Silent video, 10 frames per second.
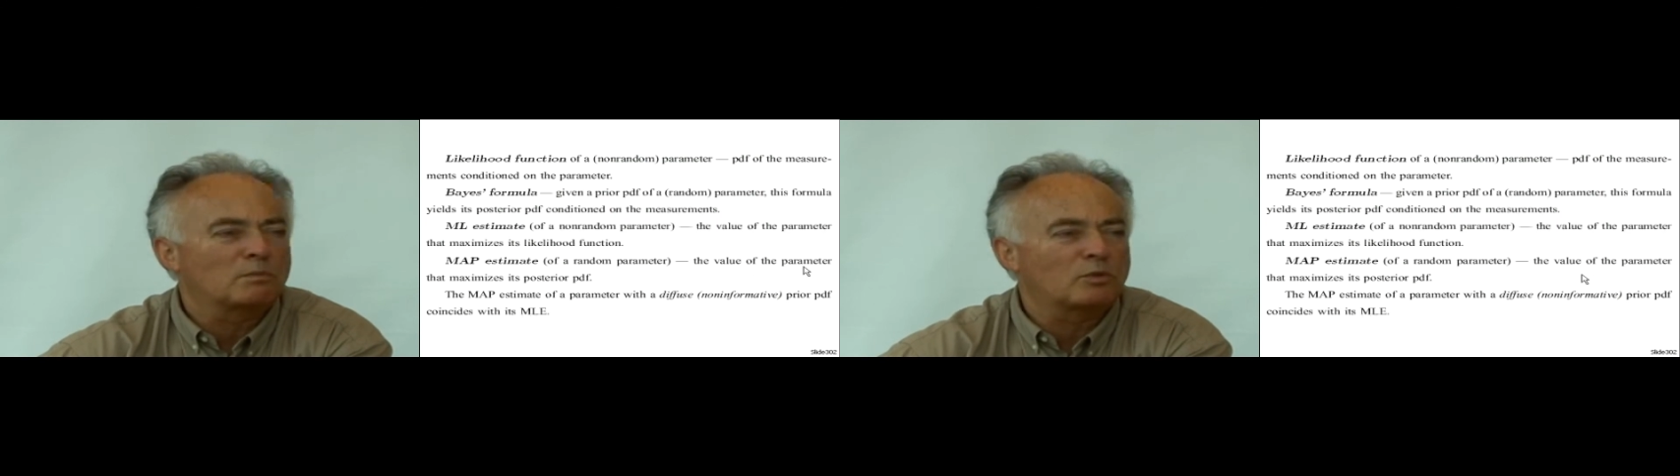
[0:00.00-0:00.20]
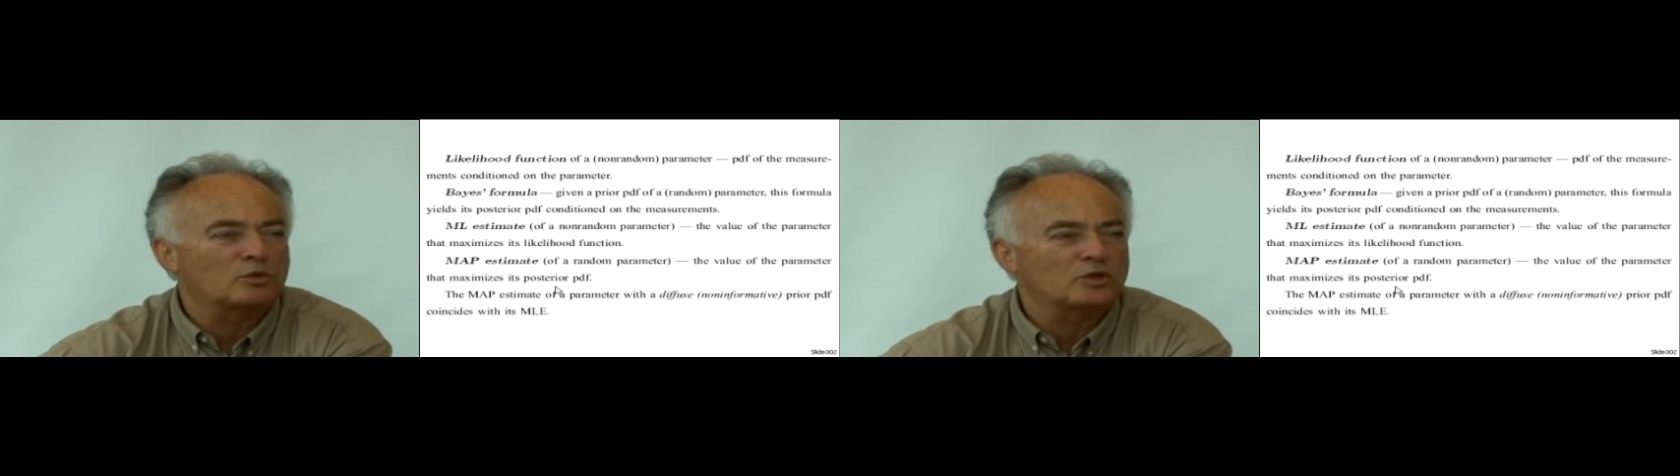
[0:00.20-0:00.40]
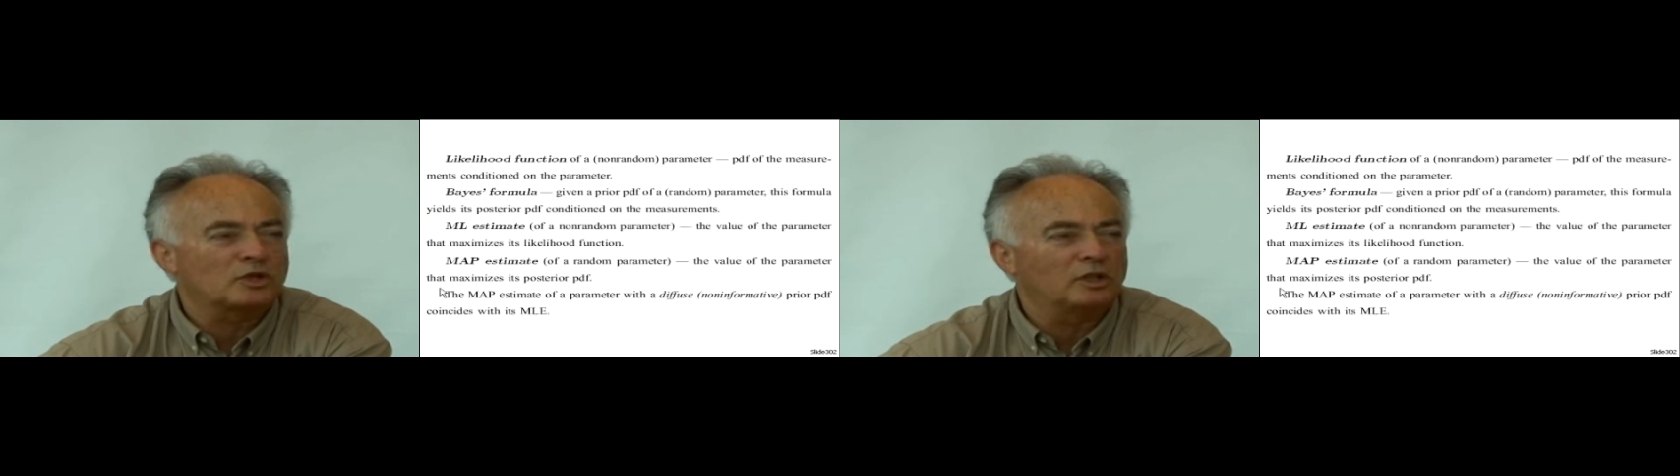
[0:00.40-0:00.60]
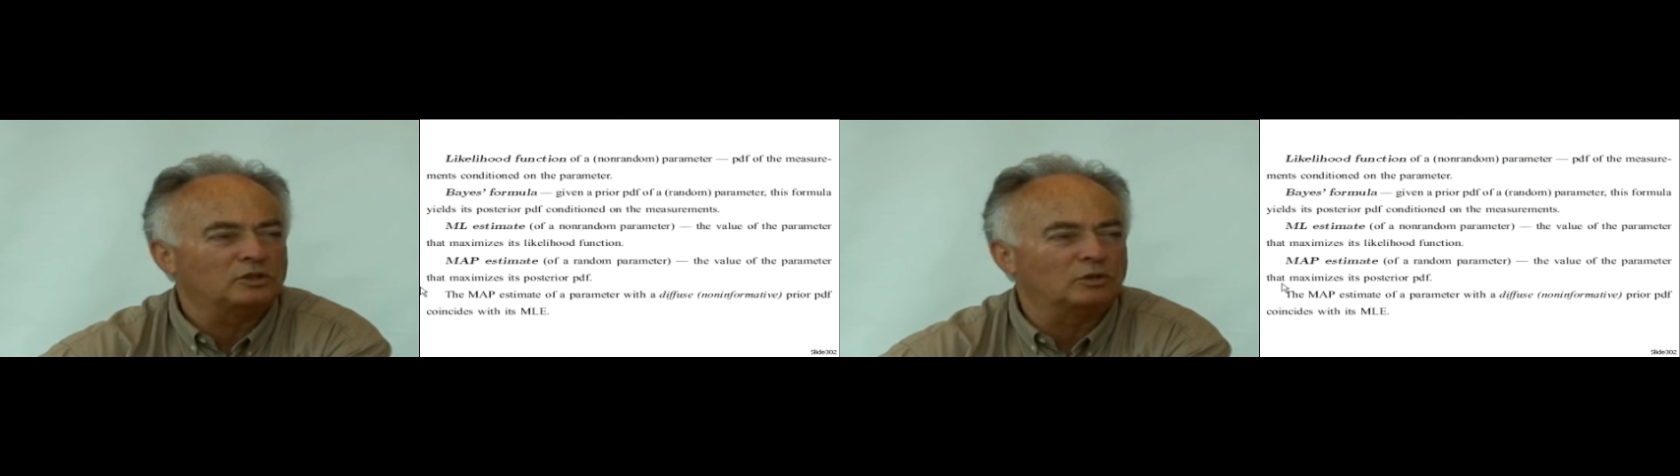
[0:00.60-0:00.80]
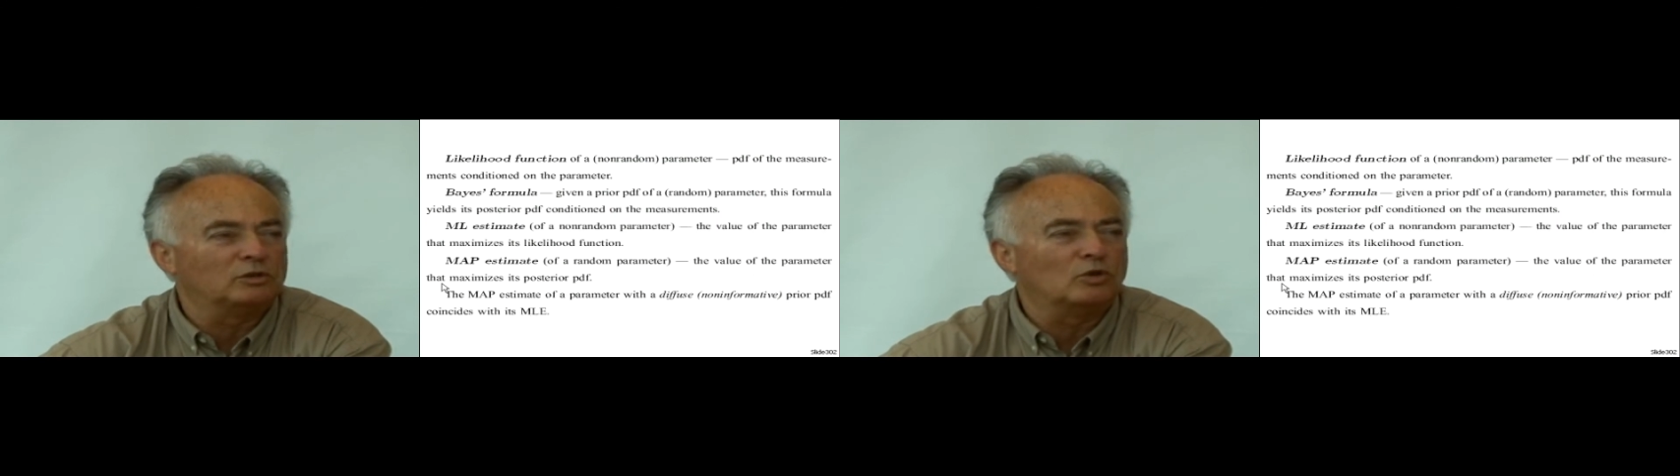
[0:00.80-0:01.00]

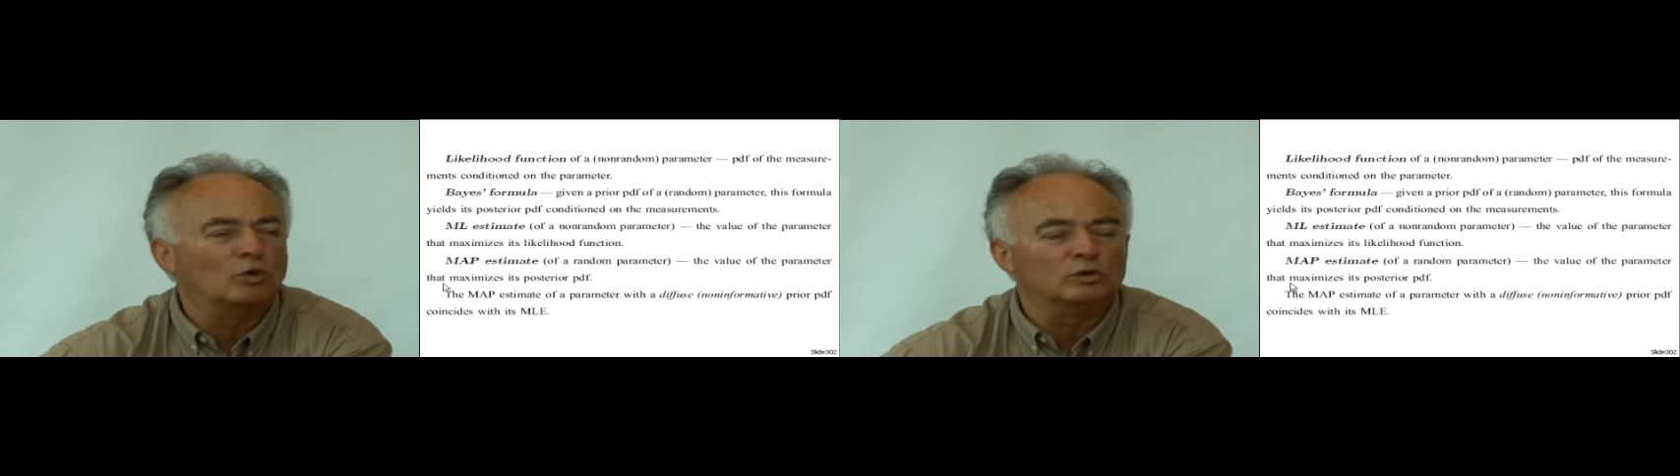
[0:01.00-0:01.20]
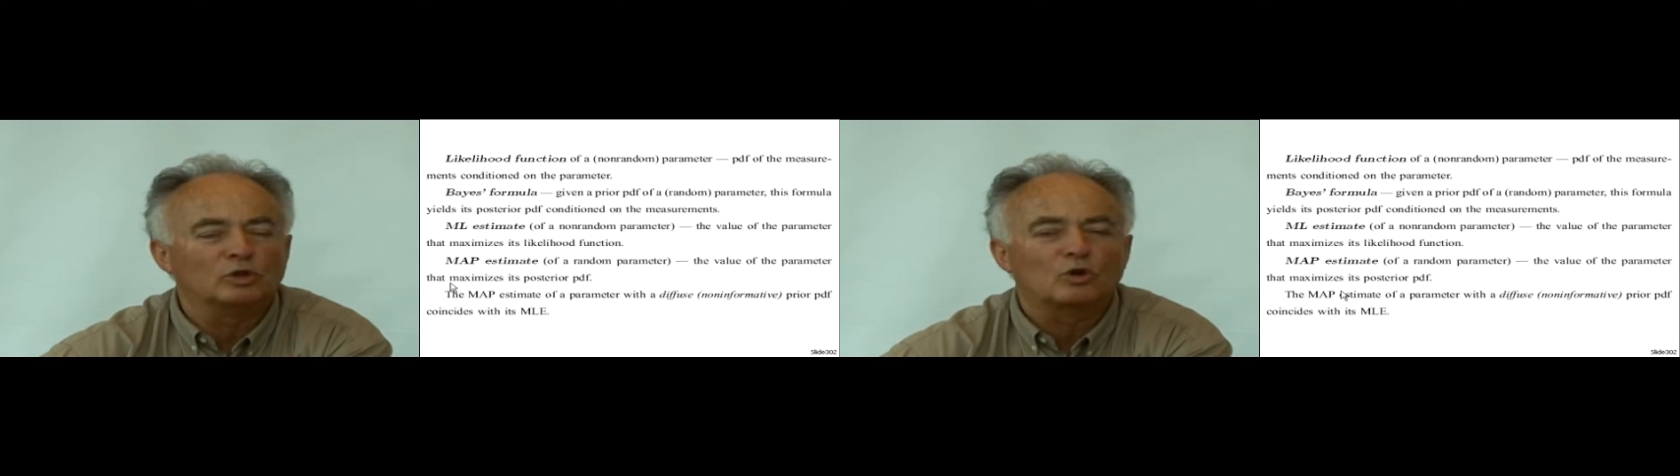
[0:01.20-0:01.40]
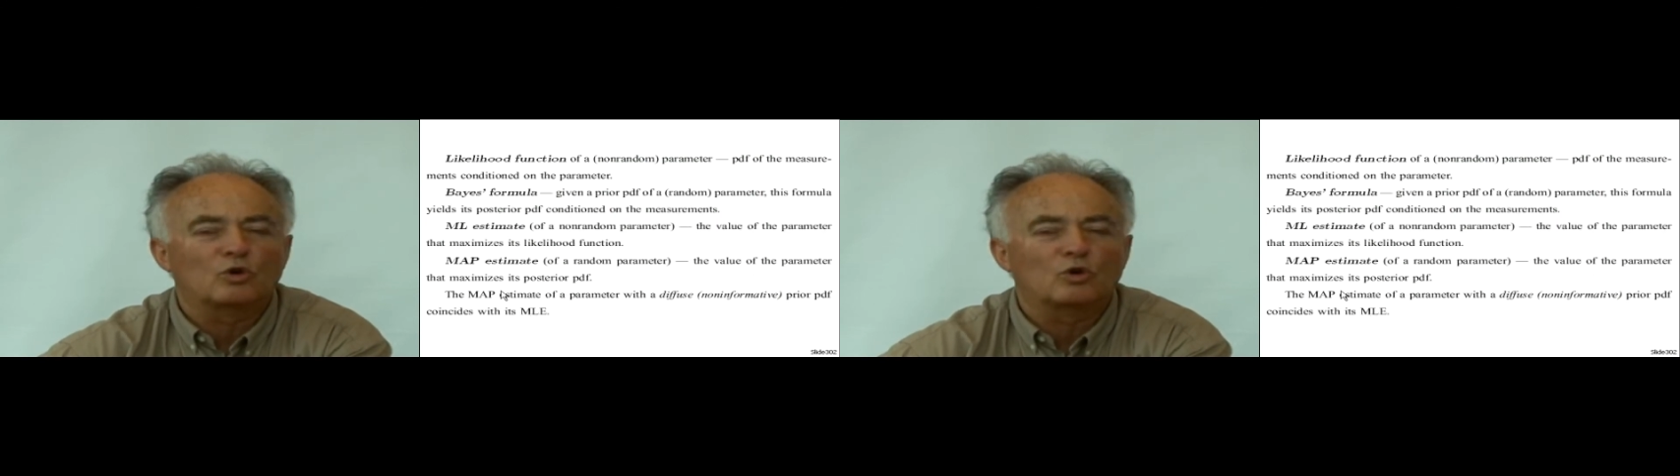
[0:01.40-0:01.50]
posterior or